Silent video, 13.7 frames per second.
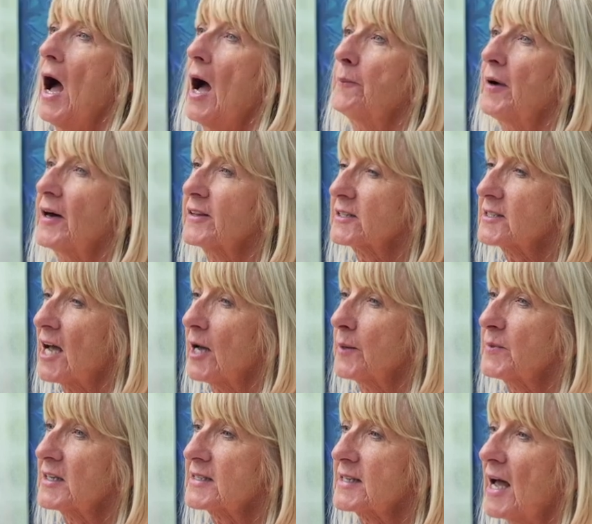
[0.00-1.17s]
and by the
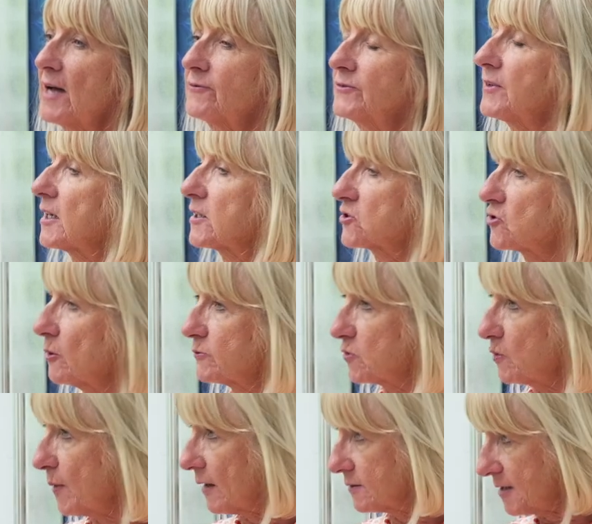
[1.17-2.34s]
time they're 7 that's dropped
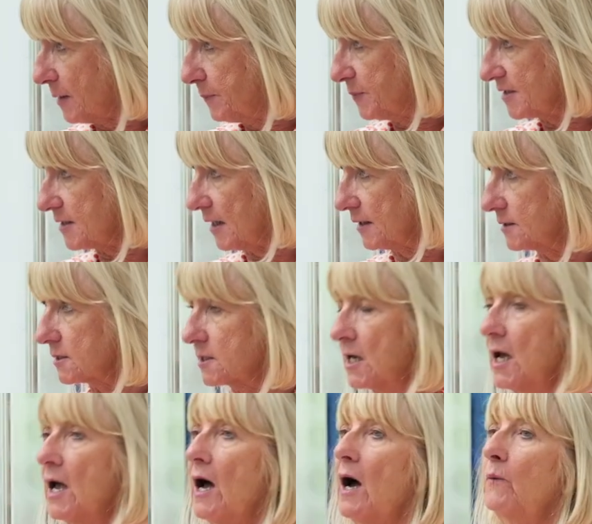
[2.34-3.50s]
to about 10%,
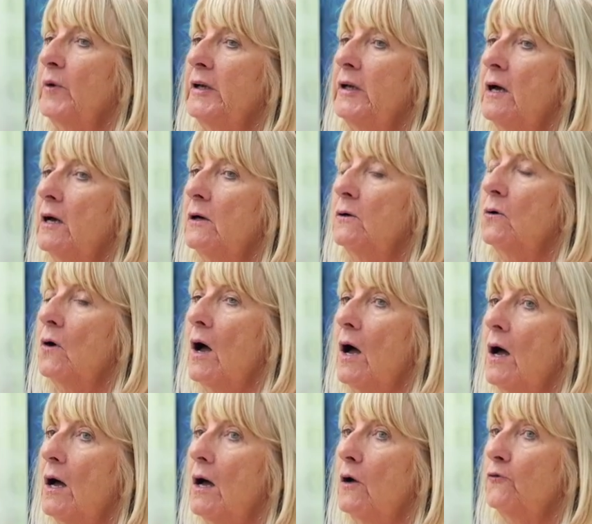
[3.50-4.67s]
and we know
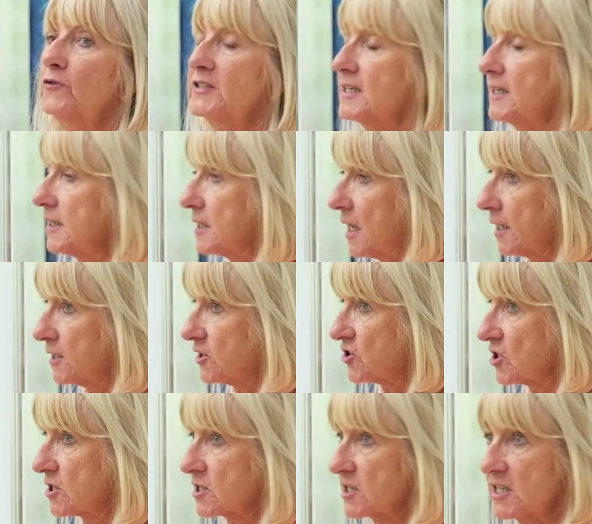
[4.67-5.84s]
for
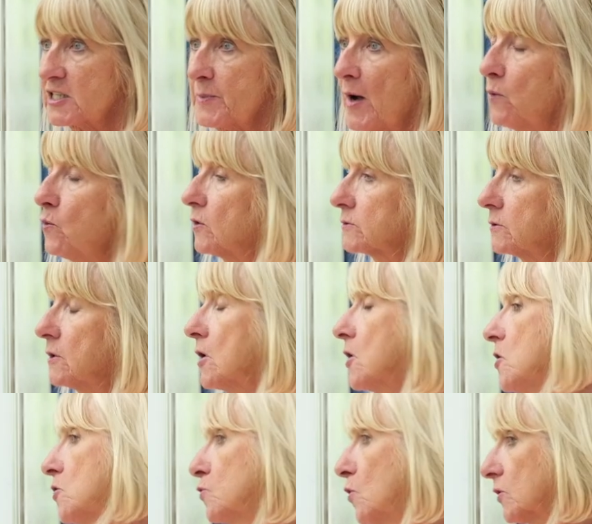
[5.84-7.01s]
teenagers it's about 1
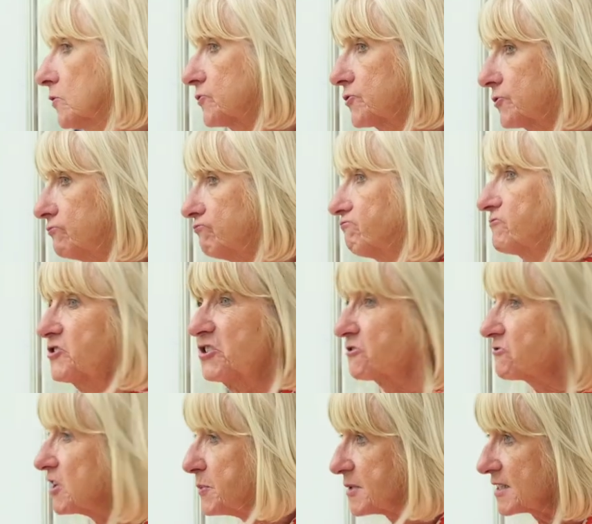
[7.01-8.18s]
to
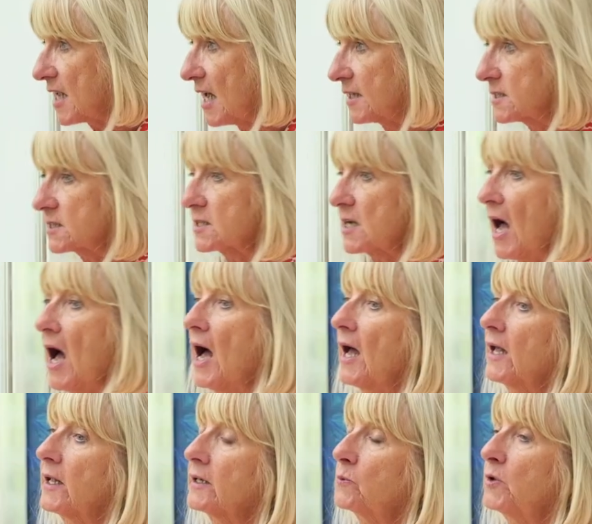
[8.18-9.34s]
3%,
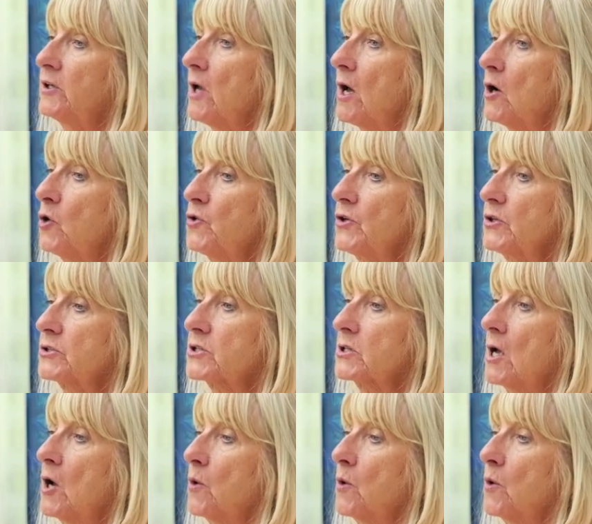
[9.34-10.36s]
and we know that